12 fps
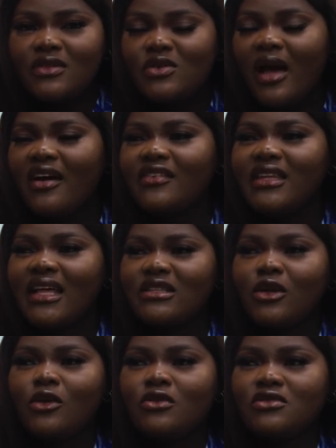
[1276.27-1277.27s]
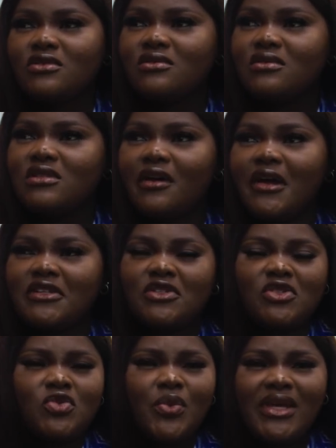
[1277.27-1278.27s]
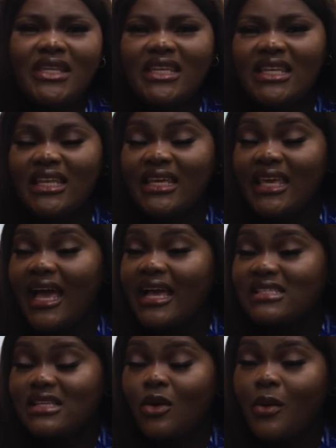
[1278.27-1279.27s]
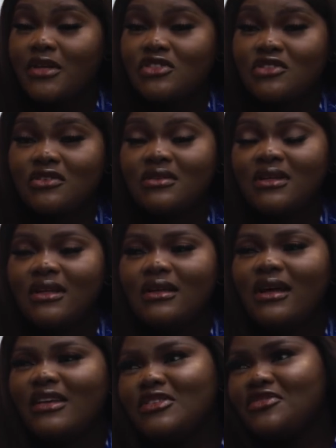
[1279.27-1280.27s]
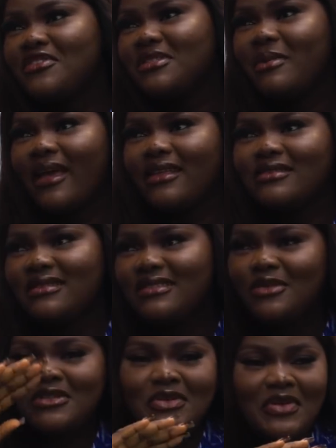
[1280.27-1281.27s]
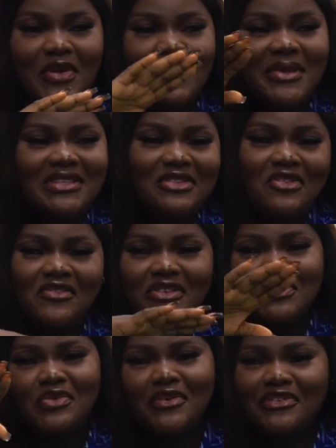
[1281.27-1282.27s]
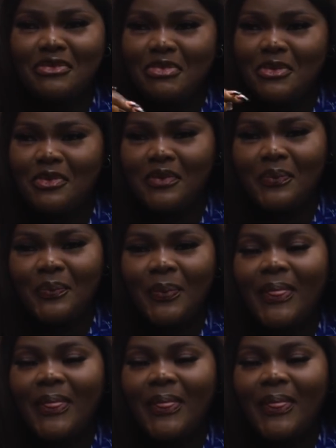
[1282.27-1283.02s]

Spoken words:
So having that close interaction. So when he asked the question, I just raised my hand. This was a meeting of over 200 people.